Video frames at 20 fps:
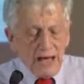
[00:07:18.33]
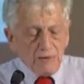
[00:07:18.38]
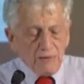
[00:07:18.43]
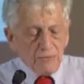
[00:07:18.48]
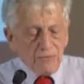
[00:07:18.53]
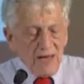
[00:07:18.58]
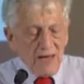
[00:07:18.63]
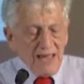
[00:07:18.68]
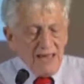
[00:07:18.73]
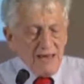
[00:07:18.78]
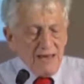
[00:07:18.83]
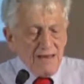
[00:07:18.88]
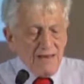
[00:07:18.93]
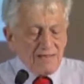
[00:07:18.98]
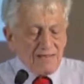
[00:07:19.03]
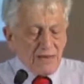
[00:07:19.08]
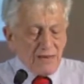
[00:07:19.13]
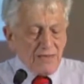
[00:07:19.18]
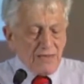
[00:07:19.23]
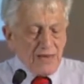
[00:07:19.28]

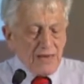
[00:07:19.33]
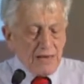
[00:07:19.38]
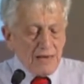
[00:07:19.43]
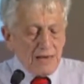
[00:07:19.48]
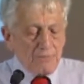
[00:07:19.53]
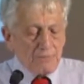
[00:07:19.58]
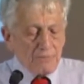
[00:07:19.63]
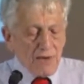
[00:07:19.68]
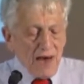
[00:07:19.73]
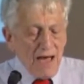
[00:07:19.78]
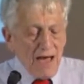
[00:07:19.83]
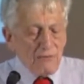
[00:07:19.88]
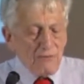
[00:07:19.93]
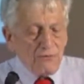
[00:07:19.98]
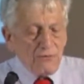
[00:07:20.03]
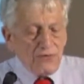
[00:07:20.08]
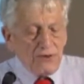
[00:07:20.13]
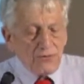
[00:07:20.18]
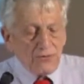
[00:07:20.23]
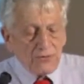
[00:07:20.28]
raise the
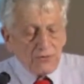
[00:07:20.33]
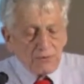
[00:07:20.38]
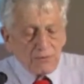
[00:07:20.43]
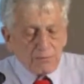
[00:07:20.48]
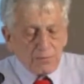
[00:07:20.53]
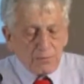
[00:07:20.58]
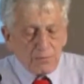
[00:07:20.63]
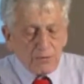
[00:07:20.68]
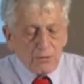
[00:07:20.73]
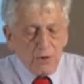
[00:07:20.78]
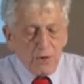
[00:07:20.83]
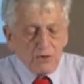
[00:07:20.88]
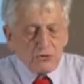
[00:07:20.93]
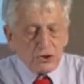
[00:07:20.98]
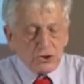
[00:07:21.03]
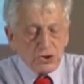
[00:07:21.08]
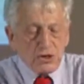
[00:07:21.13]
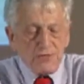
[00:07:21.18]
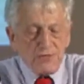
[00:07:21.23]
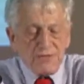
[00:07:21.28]
brownfield
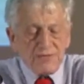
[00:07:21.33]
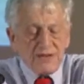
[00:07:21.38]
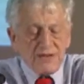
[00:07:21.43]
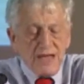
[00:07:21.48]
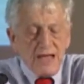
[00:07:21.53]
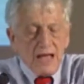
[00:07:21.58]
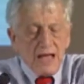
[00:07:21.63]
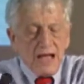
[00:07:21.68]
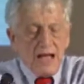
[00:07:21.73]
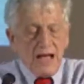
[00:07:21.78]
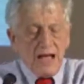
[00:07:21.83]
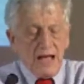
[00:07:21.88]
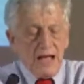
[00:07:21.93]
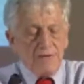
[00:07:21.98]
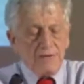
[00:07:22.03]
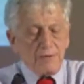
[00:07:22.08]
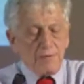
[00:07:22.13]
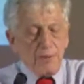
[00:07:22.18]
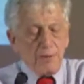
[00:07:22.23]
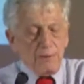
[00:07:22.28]
quotient,
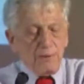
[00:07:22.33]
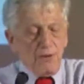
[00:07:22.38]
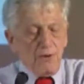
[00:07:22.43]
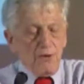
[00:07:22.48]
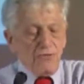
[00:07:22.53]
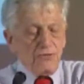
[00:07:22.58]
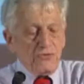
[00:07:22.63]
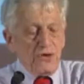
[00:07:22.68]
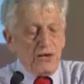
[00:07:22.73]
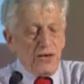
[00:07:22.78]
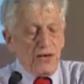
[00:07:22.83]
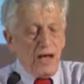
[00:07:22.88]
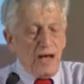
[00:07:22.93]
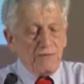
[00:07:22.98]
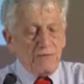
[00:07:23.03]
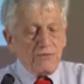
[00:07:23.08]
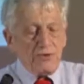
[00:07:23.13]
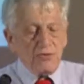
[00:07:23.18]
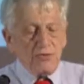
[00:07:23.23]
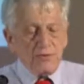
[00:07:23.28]
the proportion
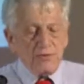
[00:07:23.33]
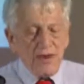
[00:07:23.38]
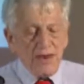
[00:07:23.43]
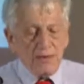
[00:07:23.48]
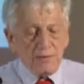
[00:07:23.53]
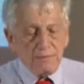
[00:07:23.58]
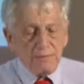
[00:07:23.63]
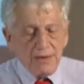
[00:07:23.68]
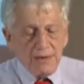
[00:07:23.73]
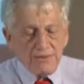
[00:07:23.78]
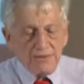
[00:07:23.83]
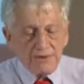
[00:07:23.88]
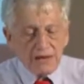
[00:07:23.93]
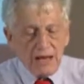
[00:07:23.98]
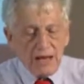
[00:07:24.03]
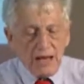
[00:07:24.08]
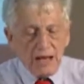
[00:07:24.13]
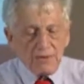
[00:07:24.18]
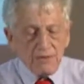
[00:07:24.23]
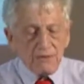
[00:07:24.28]
of new development
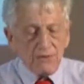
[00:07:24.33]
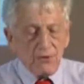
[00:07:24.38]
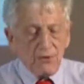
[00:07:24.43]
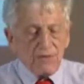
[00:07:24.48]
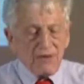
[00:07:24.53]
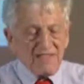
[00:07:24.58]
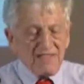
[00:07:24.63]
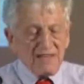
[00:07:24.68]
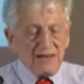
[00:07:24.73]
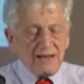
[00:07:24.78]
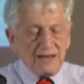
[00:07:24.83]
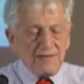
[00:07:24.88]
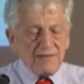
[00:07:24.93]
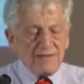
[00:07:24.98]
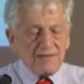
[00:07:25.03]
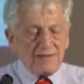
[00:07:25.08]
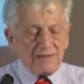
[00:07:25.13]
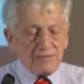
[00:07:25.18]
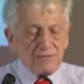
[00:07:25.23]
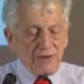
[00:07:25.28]
for
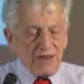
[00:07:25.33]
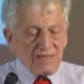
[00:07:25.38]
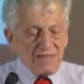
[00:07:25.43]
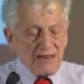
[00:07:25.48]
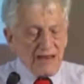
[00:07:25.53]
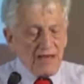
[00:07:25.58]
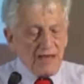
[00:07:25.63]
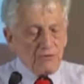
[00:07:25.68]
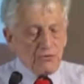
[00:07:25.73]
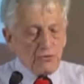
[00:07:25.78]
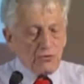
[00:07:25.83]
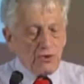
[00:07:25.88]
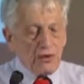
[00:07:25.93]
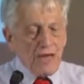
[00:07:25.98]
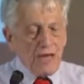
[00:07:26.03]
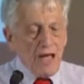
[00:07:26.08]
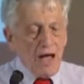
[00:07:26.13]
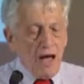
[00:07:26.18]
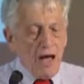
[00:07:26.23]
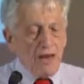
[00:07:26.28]
residential
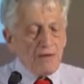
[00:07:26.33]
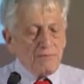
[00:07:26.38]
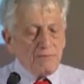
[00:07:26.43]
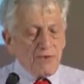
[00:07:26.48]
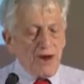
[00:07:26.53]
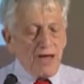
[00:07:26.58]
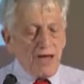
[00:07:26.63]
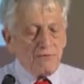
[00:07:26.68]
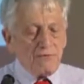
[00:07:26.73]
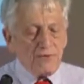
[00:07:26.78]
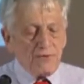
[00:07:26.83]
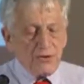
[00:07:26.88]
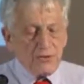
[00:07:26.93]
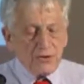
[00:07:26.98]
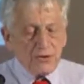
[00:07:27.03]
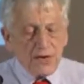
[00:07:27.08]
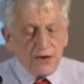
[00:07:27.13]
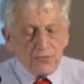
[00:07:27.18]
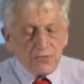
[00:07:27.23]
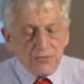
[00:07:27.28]
on brownfield,
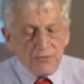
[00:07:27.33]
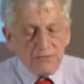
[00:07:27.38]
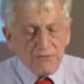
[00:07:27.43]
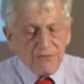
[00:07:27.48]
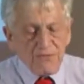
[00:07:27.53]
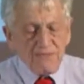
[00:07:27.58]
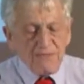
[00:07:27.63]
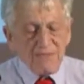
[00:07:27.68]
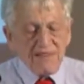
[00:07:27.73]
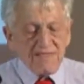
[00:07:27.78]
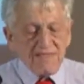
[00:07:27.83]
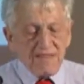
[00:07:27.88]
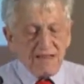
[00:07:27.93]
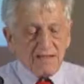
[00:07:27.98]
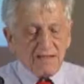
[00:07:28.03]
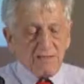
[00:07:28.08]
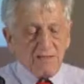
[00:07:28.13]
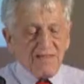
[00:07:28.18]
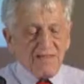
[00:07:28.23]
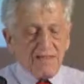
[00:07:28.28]
from
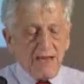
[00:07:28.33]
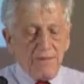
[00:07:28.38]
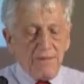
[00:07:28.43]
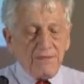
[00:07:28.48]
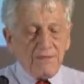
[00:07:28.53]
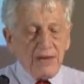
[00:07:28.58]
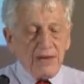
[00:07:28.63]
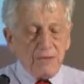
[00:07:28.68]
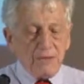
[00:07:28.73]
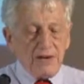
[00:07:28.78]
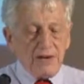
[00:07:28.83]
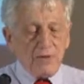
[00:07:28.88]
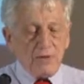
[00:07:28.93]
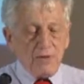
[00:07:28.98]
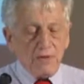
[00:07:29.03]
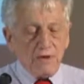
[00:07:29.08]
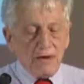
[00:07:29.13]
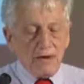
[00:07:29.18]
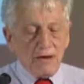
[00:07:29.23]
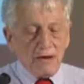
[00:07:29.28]
56%,
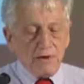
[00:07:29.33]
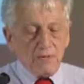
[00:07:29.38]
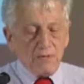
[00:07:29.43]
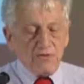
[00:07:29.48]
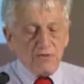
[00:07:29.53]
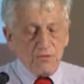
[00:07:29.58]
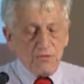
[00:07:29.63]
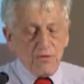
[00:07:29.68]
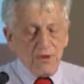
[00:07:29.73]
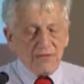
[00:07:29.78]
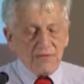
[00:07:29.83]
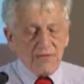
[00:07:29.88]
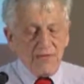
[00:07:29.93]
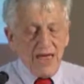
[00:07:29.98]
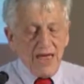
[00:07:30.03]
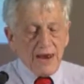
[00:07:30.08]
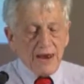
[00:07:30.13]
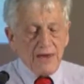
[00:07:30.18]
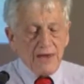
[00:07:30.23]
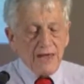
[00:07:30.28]
which it was
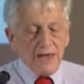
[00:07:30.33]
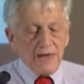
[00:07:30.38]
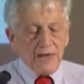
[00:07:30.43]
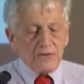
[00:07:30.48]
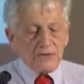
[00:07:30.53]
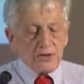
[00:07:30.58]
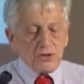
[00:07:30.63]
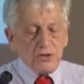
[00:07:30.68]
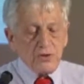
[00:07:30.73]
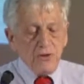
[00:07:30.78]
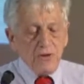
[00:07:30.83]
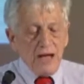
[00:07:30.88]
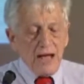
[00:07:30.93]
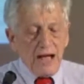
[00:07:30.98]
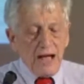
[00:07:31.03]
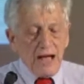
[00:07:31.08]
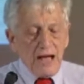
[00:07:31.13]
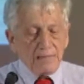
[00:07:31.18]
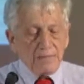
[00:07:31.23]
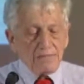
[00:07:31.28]
then, to
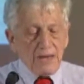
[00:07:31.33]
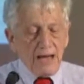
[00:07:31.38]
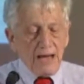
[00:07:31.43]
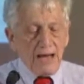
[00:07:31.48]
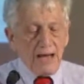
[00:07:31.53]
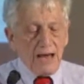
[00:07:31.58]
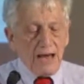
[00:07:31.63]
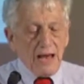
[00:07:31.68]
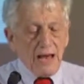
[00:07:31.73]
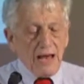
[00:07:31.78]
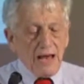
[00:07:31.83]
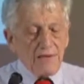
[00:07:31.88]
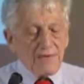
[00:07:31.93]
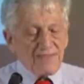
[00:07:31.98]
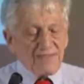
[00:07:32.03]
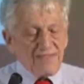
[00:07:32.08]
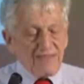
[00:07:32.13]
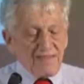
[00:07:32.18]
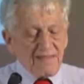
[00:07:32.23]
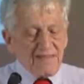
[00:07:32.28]

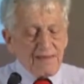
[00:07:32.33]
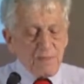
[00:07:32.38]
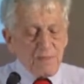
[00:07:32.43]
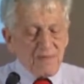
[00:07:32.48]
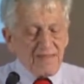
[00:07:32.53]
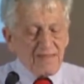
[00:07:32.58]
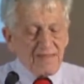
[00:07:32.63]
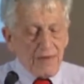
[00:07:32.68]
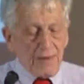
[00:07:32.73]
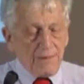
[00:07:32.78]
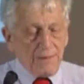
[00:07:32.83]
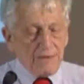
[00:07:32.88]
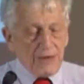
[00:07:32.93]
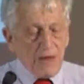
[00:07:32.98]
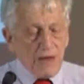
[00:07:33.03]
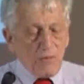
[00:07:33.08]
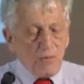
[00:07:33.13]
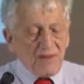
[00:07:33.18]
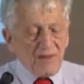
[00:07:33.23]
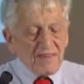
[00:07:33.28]
60%.
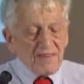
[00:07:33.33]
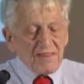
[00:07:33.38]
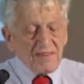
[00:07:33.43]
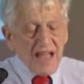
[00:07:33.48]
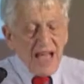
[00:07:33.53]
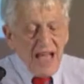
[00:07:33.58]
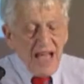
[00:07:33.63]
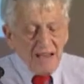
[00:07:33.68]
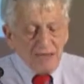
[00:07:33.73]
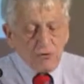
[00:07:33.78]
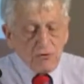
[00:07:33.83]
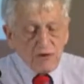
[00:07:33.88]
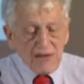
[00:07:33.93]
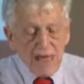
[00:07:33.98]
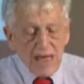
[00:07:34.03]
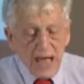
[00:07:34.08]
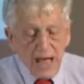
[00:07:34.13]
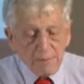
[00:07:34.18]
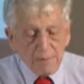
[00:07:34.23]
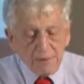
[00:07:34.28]
What has actually
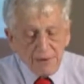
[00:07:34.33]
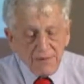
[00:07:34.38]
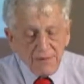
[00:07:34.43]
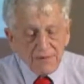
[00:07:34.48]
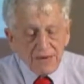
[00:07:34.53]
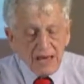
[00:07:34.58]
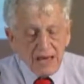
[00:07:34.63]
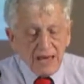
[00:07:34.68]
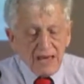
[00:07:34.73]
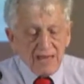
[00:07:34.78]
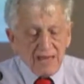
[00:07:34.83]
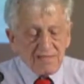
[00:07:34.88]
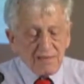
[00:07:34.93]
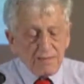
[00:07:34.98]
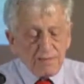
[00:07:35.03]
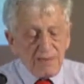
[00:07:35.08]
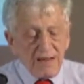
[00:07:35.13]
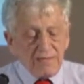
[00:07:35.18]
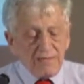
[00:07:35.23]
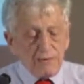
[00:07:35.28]
happened is
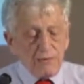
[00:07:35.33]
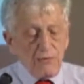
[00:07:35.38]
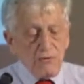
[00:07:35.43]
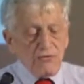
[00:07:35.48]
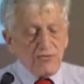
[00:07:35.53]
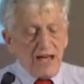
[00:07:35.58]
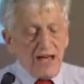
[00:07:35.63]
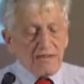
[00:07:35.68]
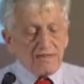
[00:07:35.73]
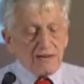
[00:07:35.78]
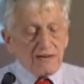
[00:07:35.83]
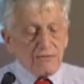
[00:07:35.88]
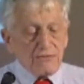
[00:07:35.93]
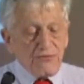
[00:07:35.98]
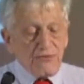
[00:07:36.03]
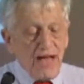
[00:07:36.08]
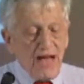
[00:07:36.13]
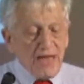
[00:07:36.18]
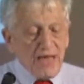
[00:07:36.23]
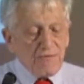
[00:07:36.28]
that by
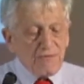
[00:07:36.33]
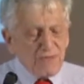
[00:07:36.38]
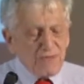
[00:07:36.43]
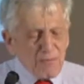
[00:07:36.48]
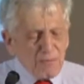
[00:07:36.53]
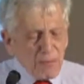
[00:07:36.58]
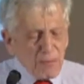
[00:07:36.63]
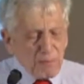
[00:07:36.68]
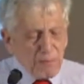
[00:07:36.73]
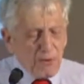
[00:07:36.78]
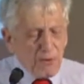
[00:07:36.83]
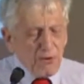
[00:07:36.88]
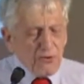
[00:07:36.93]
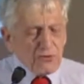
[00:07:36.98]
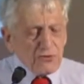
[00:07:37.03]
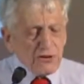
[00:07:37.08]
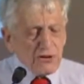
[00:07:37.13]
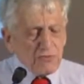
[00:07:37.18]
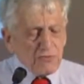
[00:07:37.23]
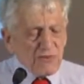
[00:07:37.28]
2005, the
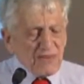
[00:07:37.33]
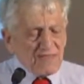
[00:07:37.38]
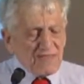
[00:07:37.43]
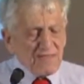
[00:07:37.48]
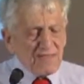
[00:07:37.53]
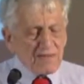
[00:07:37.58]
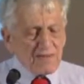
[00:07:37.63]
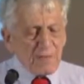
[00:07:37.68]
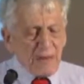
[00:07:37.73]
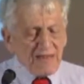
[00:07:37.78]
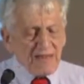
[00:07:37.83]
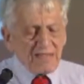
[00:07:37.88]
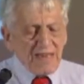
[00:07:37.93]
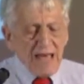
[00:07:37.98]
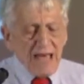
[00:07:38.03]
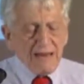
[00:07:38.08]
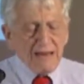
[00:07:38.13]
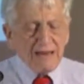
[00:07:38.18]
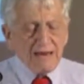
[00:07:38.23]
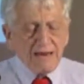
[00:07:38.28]
proportion had risen
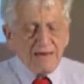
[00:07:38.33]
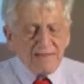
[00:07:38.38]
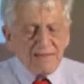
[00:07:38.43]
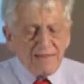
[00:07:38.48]
spectacularly to